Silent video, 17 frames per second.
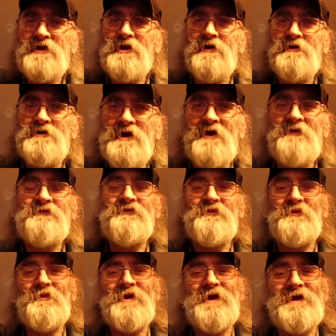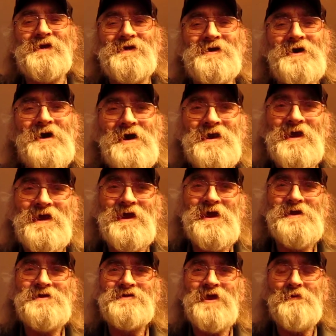our guns away. God, I
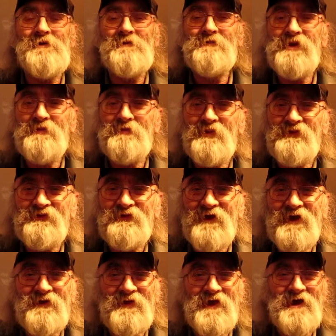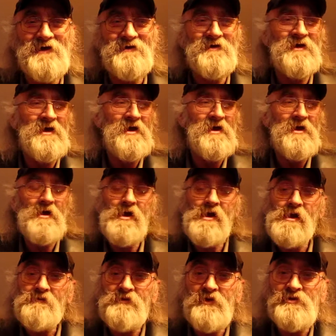hate that when people say that.
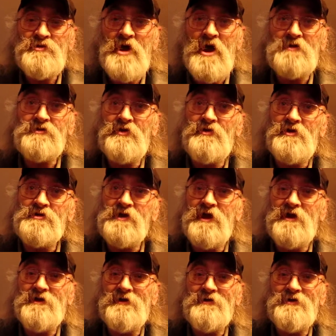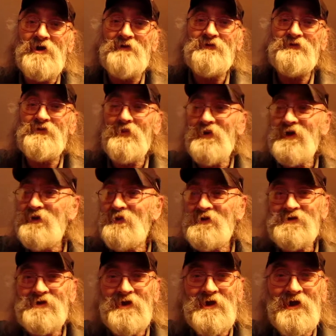They're not going to take our guns away.
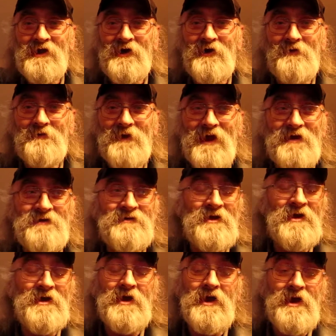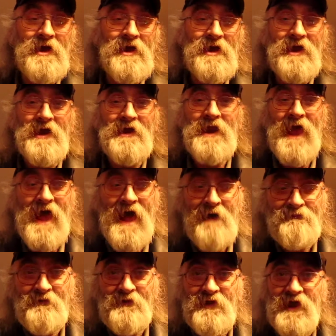What the hell, man? And
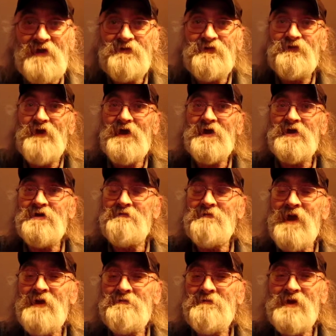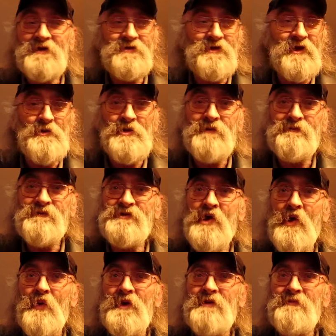half of that Second Amendment, they don't even
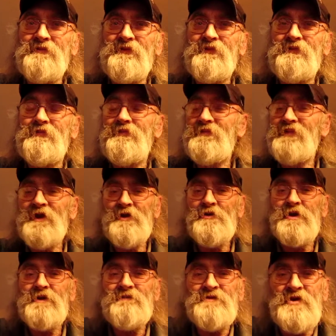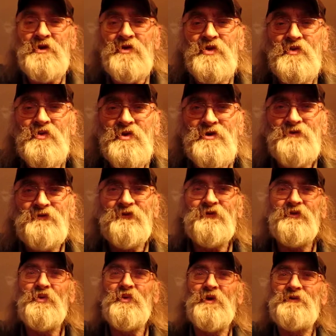know what it's, they don't even know the
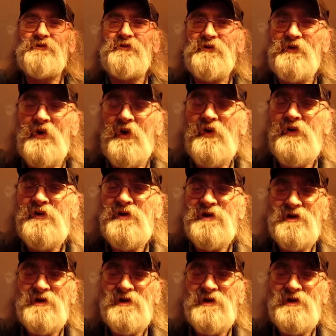words to it, you know?